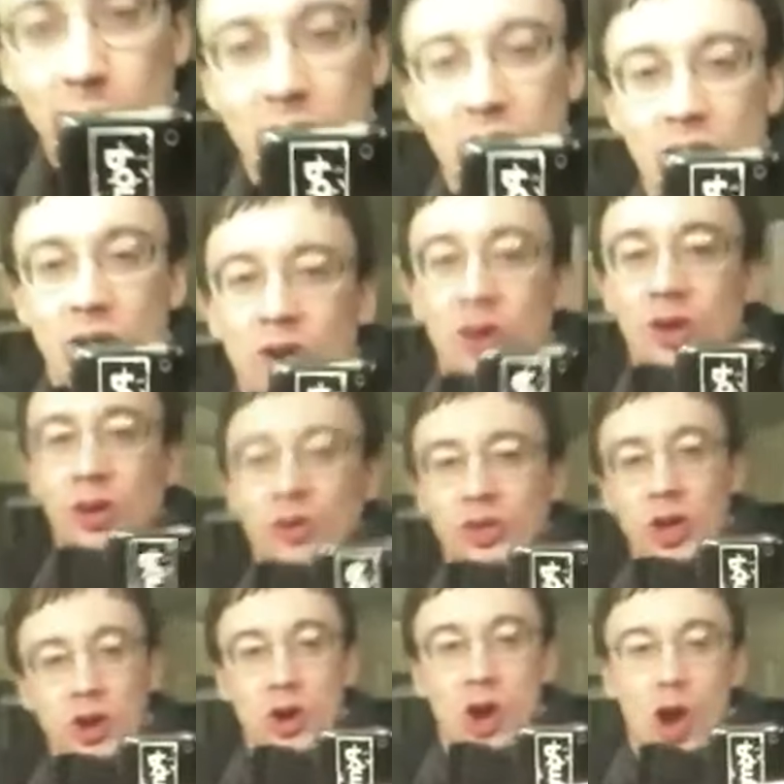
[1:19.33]
a
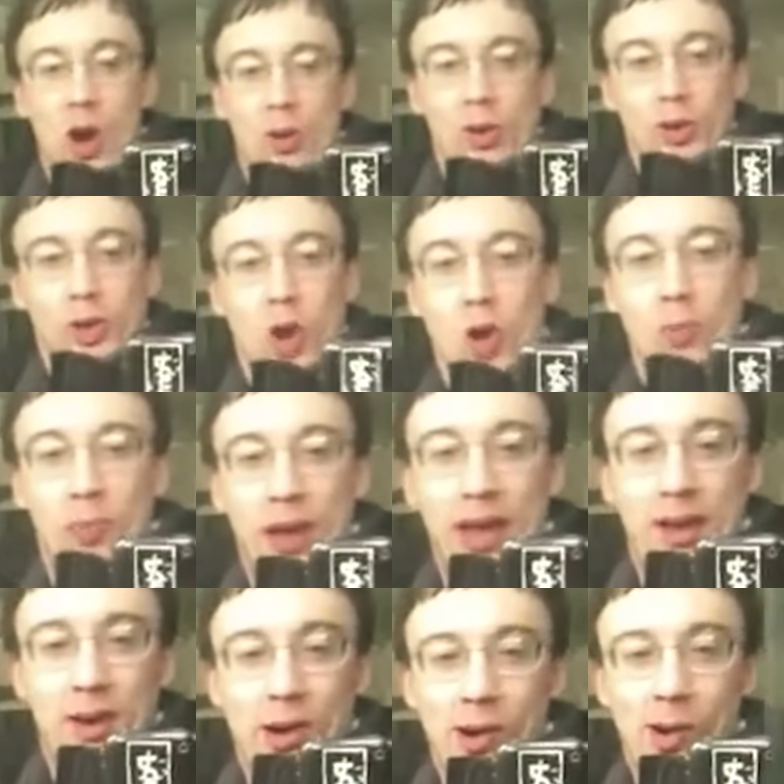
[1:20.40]
little, you know,
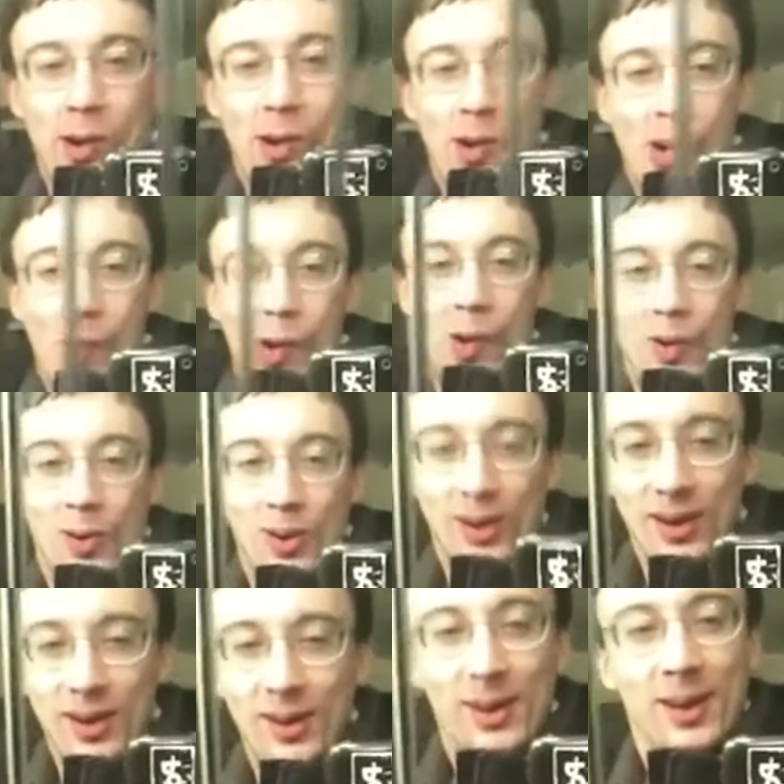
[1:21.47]
loopy. Ooh. ooh.
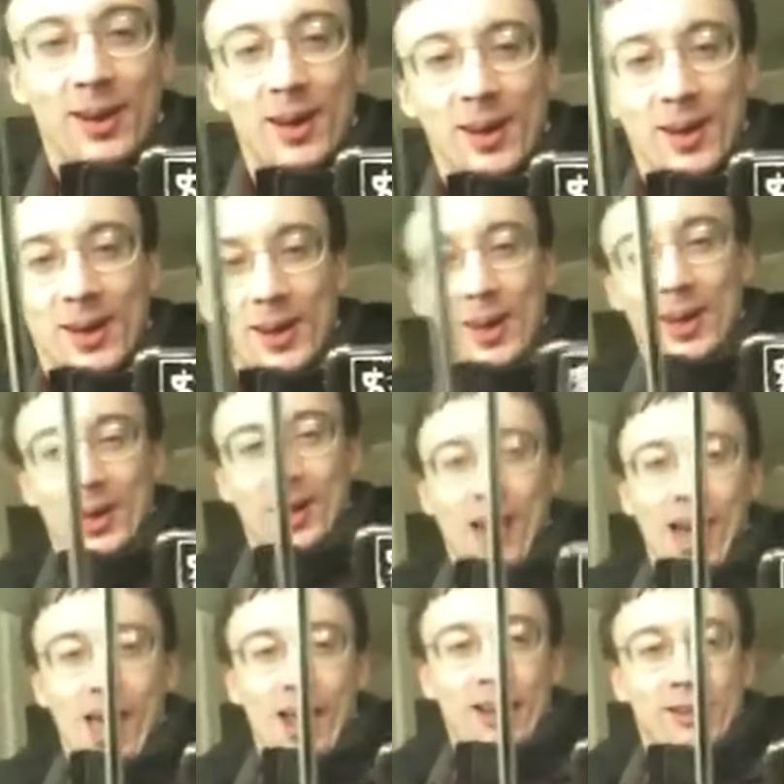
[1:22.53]

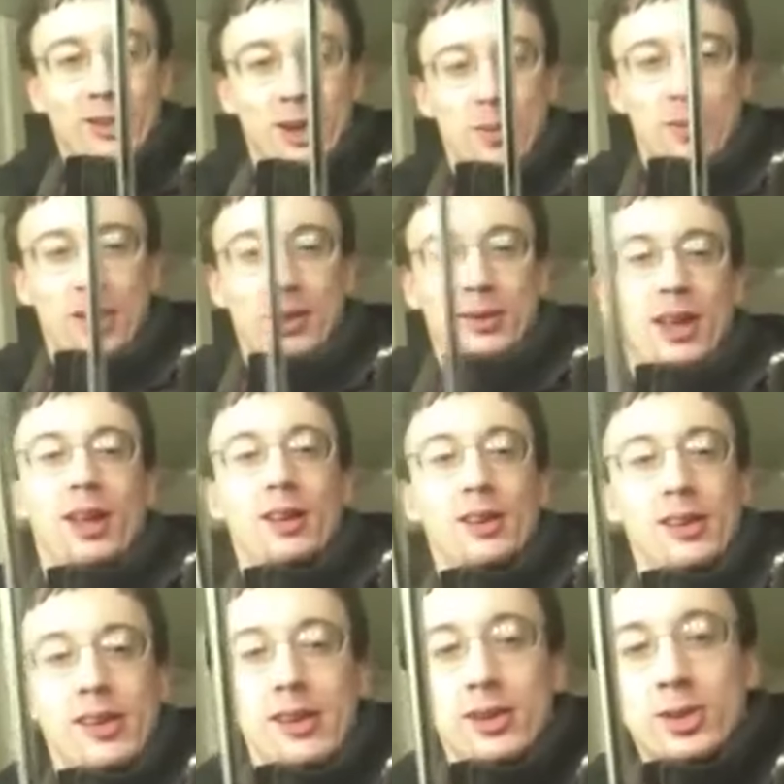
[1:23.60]
Hey, somebody take...
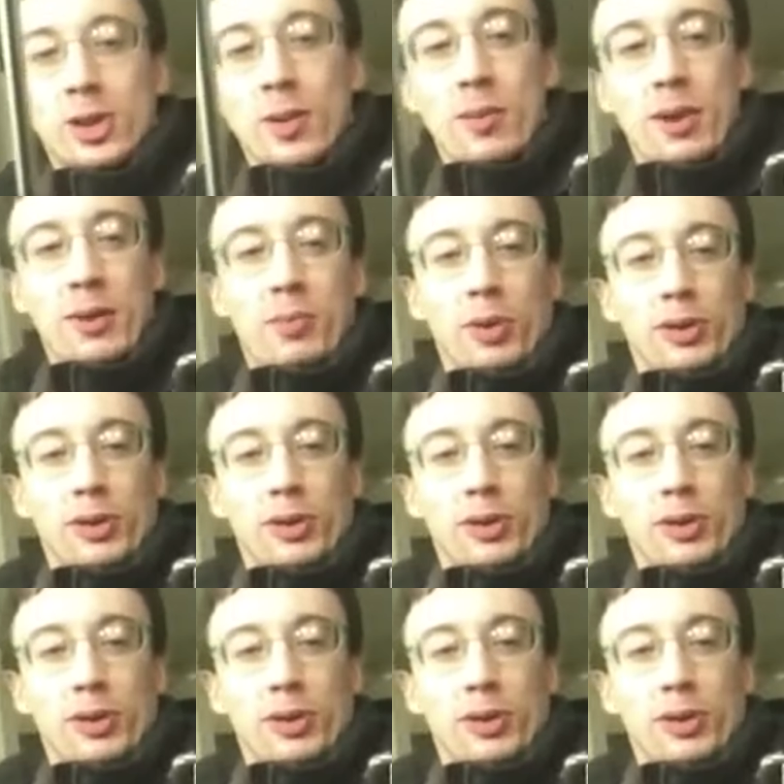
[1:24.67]
Somebody